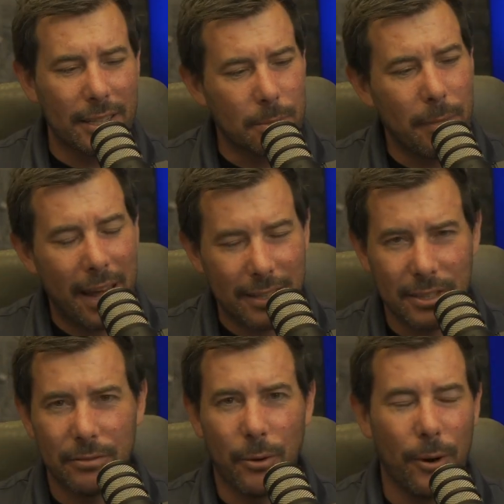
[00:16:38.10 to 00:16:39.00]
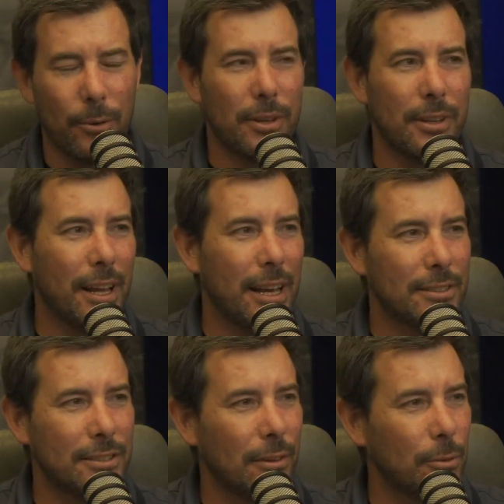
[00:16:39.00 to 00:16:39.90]
massive growth in the
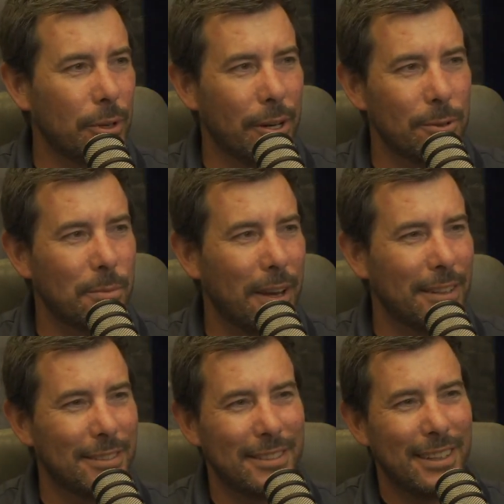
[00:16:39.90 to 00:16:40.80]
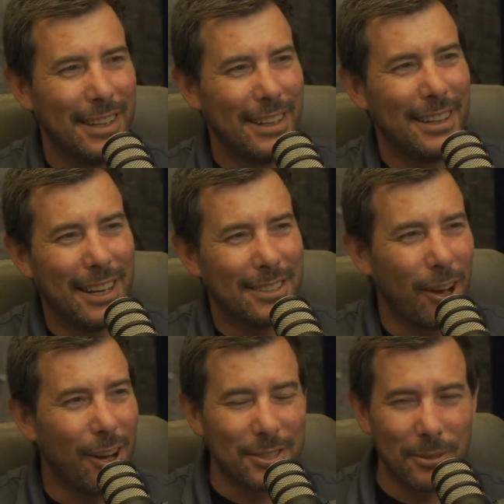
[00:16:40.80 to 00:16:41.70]
last several years, man. That's
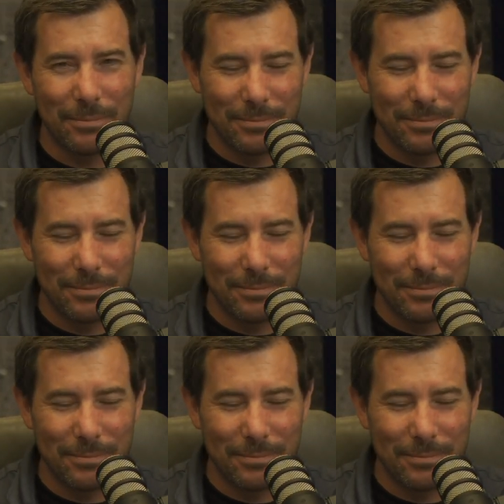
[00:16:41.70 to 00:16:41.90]
awesome.